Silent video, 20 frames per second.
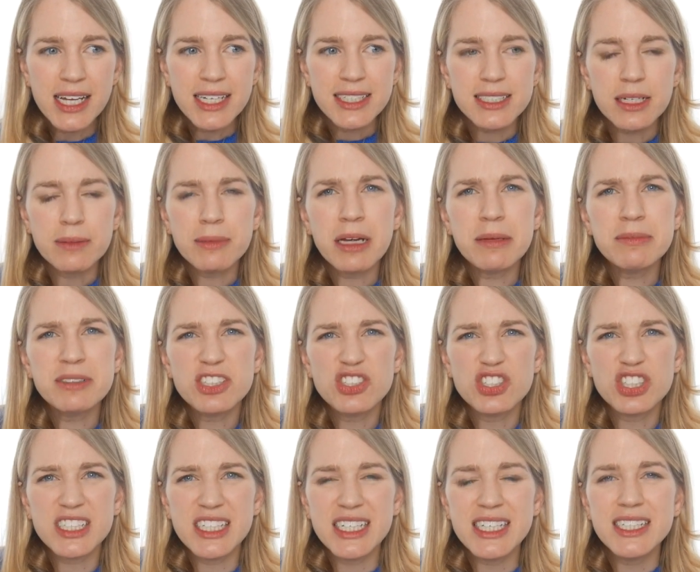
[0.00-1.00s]
Sometimes
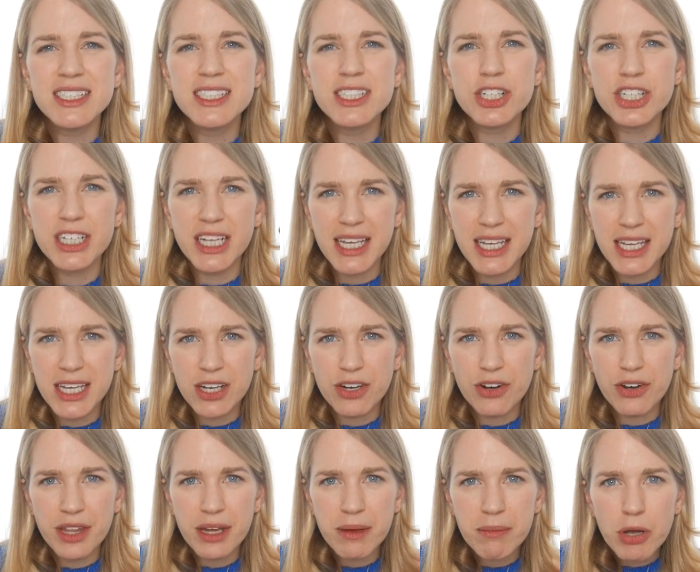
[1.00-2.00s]
it's just easier to
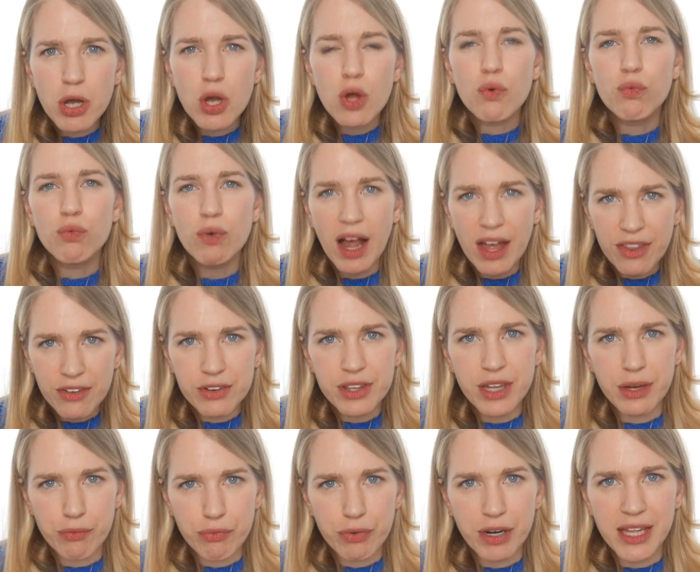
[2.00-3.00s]
hear them rather
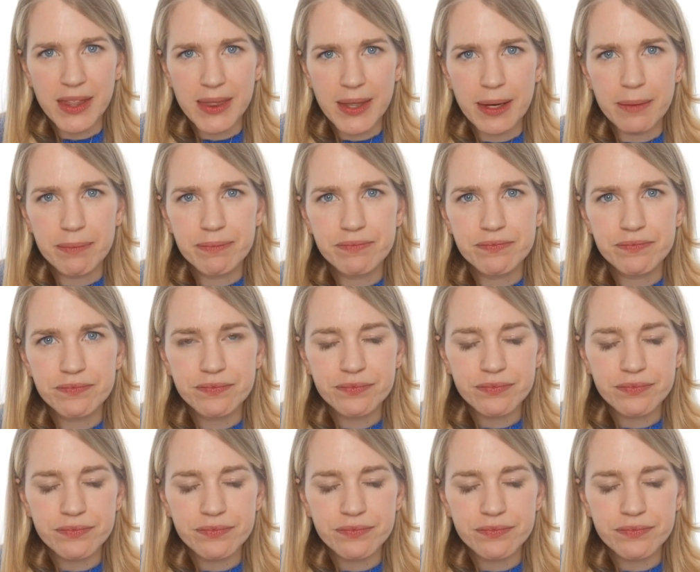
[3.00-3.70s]
than read them.